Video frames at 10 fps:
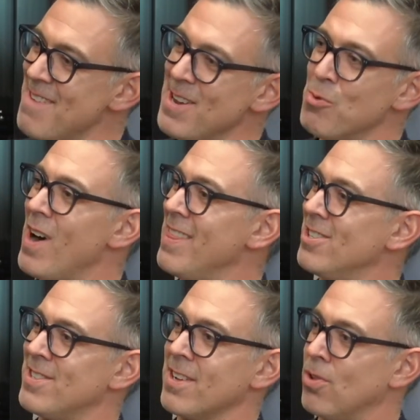I mean, one,
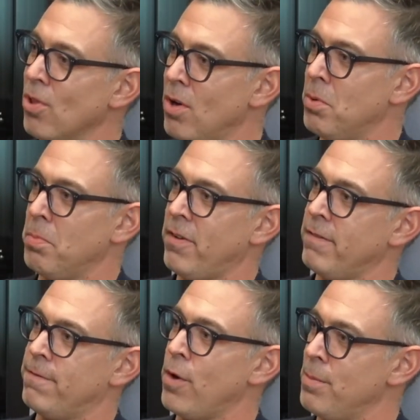there's the global
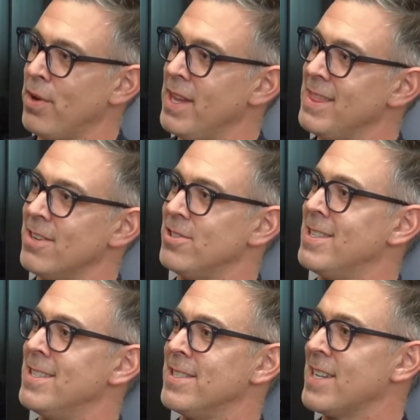footprint, there's
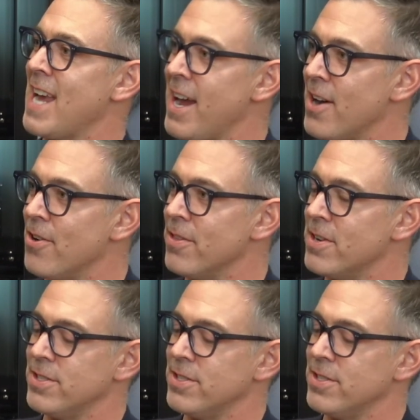the scale,